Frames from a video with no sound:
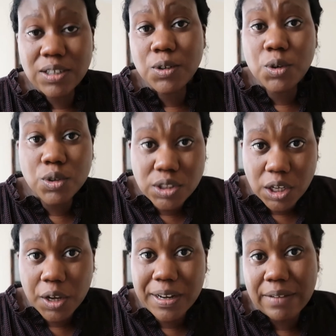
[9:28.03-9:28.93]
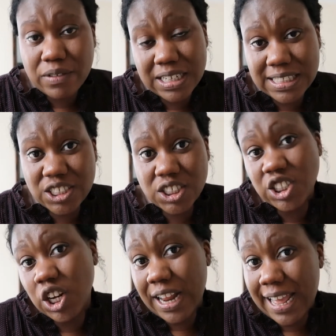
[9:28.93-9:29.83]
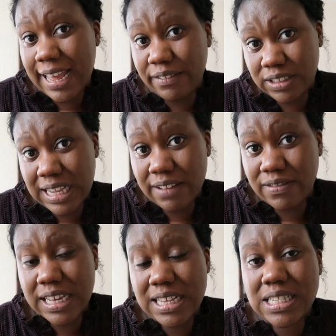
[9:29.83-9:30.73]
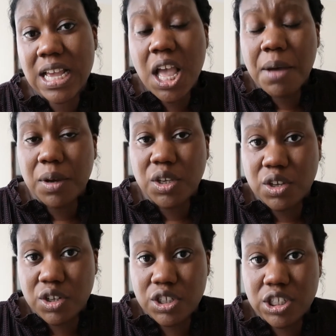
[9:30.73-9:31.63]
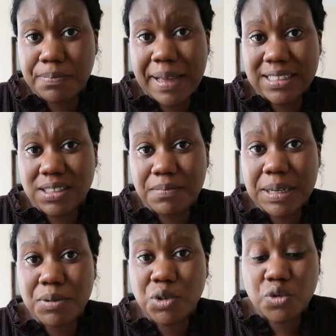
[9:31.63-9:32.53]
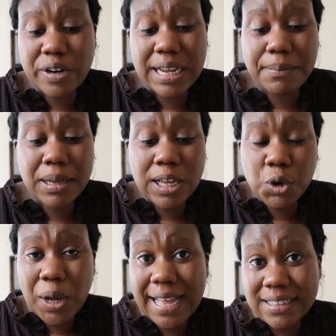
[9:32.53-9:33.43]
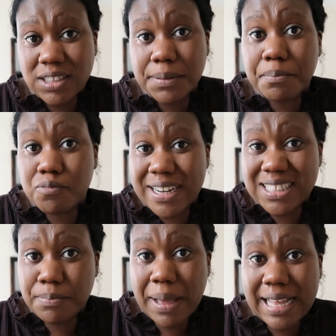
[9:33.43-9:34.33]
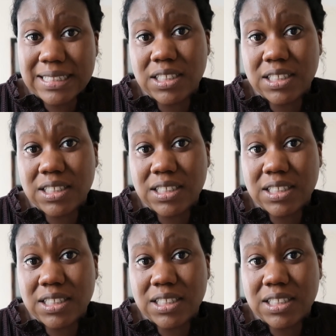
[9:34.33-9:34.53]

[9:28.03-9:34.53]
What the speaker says: Also, another addition, you don't have to have this, but you could just pack some nipple cream and some breast pads